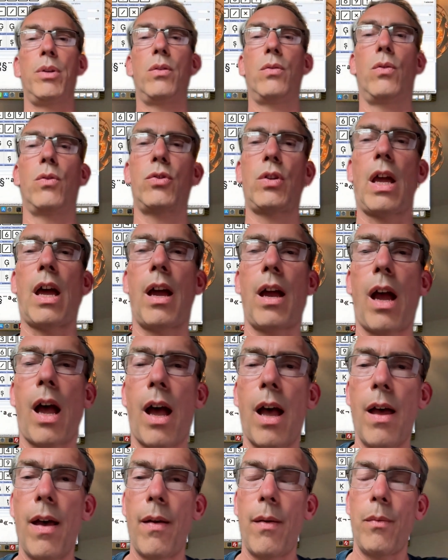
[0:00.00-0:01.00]
because
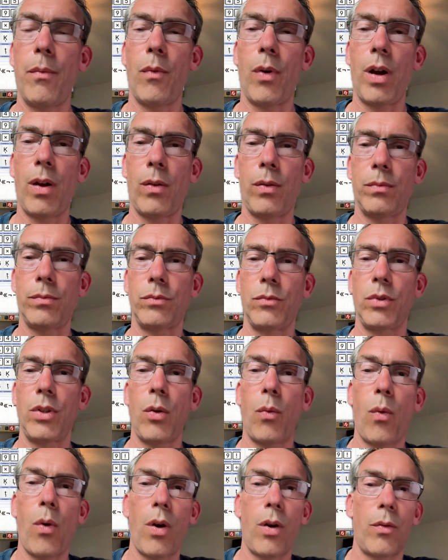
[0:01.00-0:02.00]

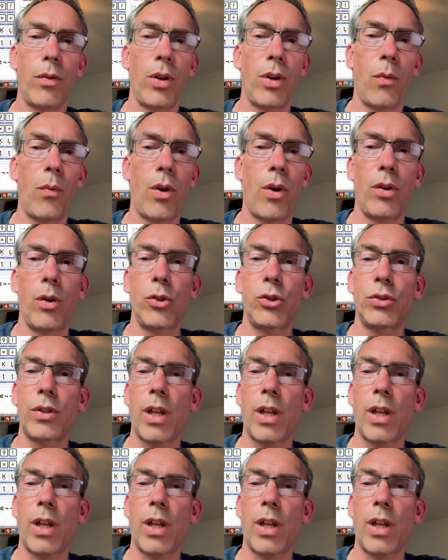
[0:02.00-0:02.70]
there were no